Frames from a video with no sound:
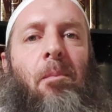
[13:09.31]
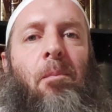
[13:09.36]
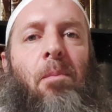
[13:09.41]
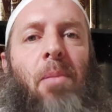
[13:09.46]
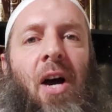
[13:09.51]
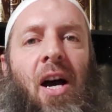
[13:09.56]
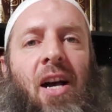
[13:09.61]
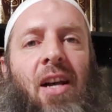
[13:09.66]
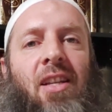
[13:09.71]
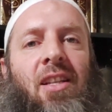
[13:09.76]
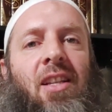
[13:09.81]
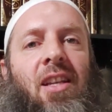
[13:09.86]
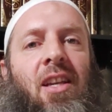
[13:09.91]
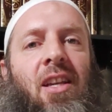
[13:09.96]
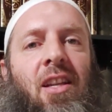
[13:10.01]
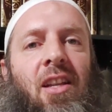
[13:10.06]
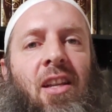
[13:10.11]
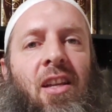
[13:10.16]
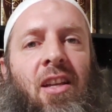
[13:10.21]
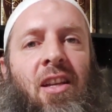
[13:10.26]
But
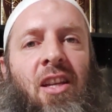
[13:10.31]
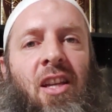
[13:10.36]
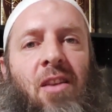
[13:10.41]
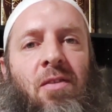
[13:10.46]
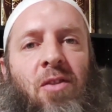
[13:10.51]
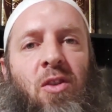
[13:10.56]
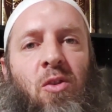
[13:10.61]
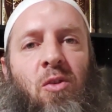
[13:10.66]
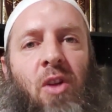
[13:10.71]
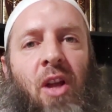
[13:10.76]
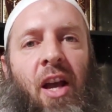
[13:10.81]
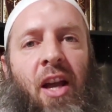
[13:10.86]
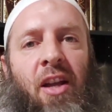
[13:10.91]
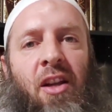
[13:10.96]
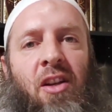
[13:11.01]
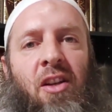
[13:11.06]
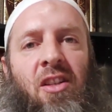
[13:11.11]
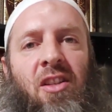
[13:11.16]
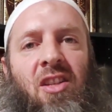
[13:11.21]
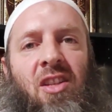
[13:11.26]
it, it gives you
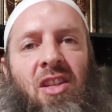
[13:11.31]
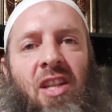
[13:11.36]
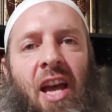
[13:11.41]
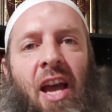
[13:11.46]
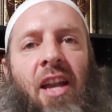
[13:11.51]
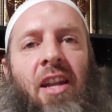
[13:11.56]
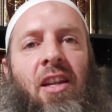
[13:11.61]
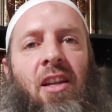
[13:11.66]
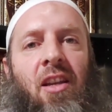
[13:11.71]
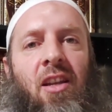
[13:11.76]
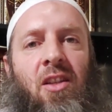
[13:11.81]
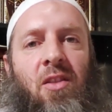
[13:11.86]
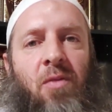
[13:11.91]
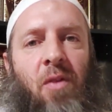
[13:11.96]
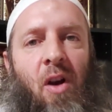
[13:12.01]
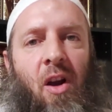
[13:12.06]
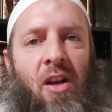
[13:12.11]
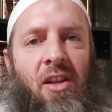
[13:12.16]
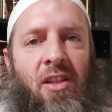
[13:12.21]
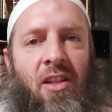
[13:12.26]
that good standing as
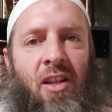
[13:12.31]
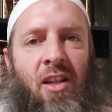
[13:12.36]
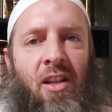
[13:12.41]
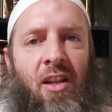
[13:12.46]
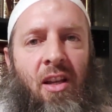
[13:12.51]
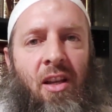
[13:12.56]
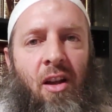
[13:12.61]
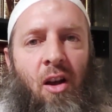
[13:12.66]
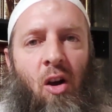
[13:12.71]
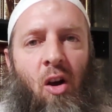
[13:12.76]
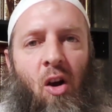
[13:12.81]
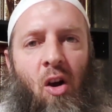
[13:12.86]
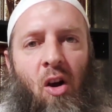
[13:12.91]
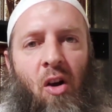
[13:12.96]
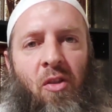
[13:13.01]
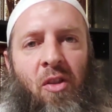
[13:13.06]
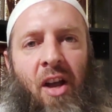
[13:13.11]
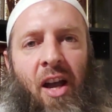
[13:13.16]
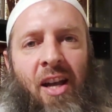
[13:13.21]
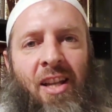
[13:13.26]
far as
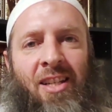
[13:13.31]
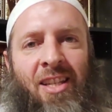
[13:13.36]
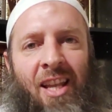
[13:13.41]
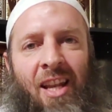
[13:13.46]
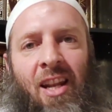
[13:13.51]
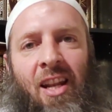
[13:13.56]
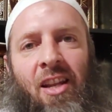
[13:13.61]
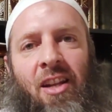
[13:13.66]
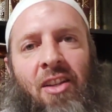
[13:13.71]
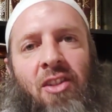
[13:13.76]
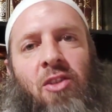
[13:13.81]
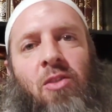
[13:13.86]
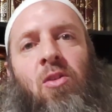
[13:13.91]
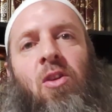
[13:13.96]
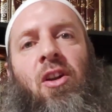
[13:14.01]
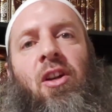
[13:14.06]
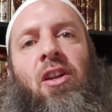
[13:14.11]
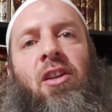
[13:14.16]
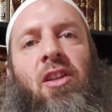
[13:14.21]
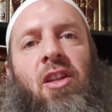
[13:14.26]
all the adillah that
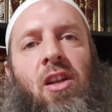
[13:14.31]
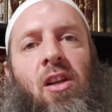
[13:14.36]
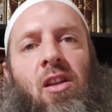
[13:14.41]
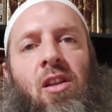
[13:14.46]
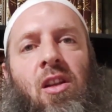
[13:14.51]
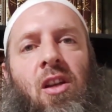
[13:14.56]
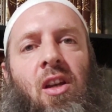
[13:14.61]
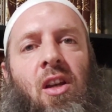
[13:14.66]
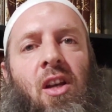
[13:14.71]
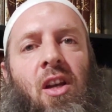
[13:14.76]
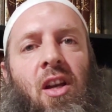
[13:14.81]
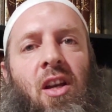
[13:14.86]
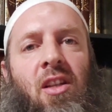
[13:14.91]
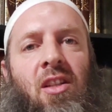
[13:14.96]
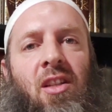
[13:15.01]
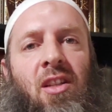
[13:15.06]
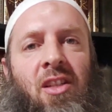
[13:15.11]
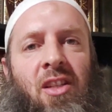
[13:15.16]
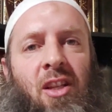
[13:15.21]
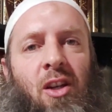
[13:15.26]
you're going to need
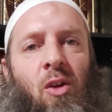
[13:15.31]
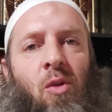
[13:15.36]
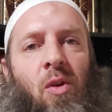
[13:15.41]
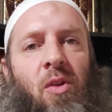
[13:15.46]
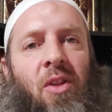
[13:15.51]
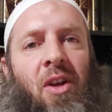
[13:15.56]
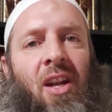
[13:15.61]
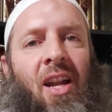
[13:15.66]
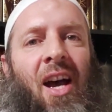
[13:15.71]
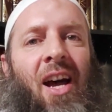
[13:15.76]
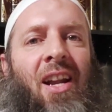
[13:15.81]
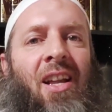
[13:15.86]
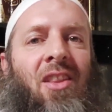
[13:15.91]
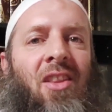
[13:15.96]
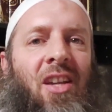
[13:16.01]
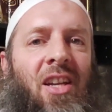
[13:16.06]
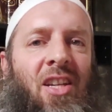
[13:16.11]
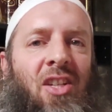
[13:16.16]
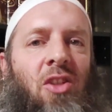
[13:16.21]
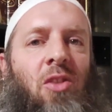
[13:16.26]
to deal with a lot
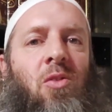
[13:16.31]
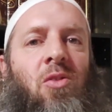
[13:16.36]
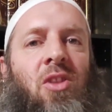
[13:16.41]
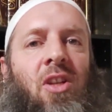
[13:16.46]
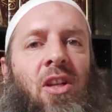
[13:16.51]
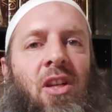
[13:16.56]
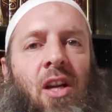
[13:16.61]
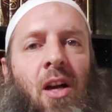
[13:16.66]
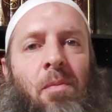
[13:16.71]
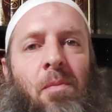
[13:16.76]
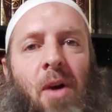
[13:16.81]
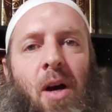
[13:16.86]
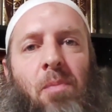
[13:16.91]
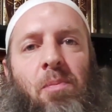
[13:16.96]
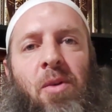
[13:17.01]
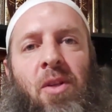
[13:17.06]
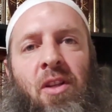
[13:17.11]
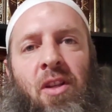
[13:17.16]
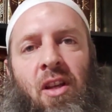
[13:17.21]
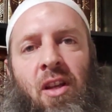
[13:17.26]
of the issues that come
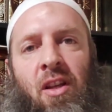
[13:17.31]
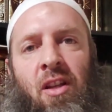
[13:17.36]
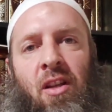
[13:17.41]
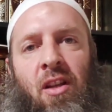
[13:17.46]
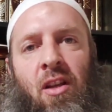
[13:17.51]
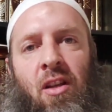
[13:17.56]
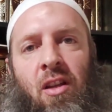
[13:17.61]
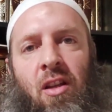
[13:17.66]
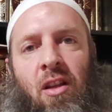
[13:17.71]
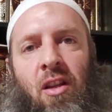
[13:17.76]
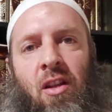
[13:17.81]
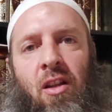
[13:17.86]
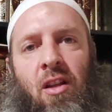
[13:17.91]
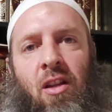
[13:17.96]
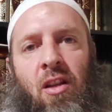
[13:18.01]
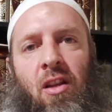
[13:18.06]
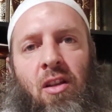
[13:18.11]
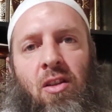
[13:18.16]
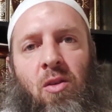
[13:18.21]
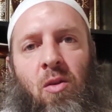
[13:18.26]
up in, in, a, in
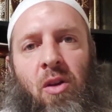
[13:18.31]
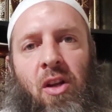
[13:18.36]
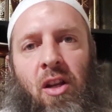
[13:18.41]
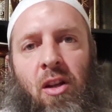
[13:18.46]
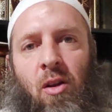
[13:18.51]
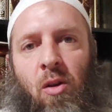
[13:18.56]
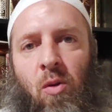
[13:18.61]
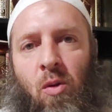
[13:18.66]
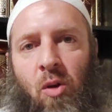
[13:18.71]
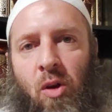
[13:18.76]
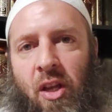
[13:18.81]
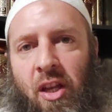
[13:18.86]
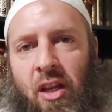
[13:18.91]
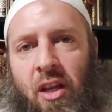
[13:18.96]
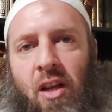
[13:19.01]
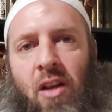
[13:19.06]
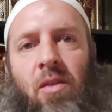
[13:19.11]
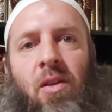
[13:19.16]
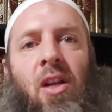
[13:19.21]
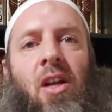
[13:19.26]
a Tawheed
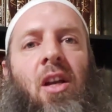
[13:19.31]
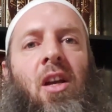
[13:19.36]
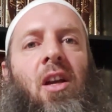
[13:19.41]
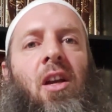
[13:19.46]
al-Uluhiyyah.